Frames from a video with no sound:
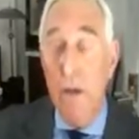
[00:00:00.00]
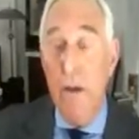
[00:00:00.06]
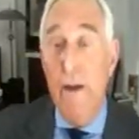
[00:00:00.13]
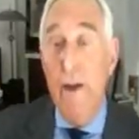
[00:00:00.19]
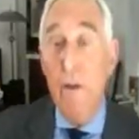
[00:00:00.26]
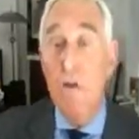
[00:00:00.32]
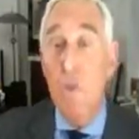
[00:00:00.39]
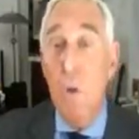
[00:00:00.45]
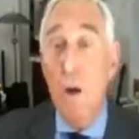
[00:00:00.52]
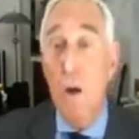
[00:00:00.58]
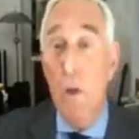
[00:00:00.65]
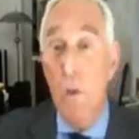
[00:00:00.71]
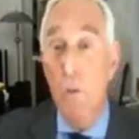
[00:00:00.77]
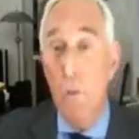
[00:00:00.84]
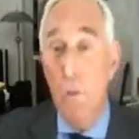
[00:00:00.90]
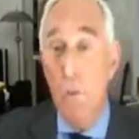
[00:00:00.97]
Here's
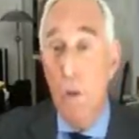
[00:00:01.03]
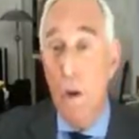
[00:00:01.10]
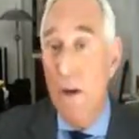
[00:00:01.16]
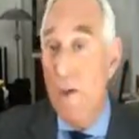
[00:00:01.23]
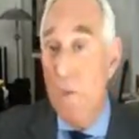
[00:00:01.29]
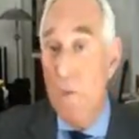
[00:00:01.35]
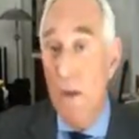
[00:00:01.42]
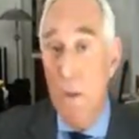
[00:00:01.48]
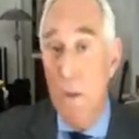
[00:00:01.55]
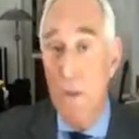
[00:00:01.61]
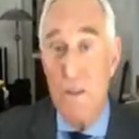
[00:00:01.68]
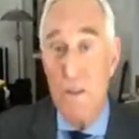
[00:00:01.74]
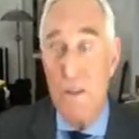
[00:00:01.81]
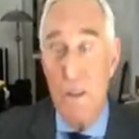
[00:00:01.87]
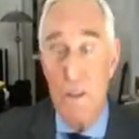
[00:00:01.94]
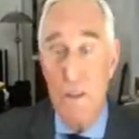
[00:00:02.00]
what Reince
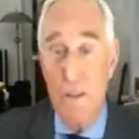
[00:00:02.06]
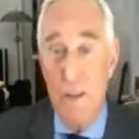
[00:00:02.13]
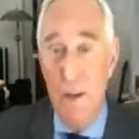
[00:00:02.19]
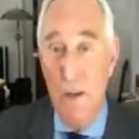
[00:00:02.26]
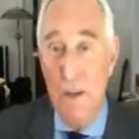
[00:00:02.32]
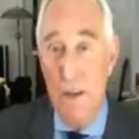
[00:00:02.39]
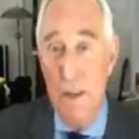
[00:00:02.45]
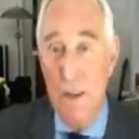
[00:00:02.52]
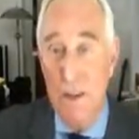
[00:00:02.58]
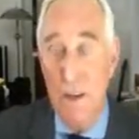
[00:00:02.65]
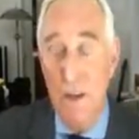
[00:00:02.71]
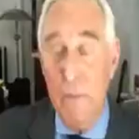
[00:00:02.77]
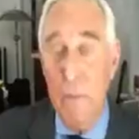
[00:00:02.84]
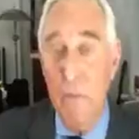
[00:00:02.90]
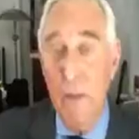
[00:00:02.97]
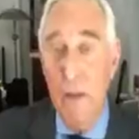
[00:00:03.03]
Priebus doesn't
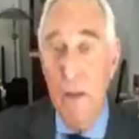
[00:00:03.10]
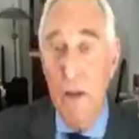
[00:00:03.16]
understand.